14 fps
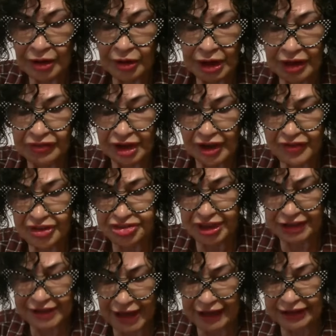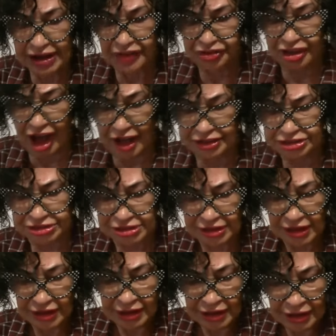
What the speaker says: If you think negative thoughts,